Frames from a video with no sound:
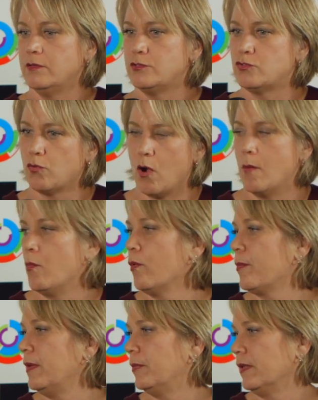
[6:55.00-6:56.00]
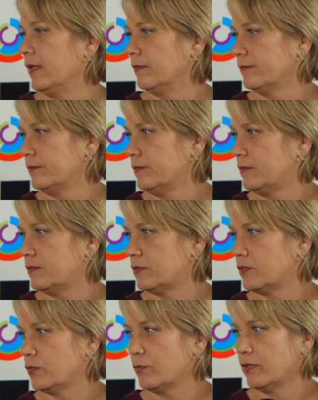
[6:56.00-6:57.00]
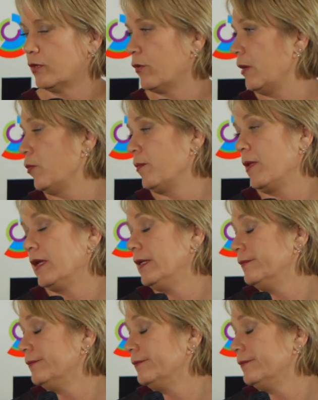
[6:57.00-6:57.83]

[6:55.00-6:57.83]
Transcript: draw more people in, to really create more money.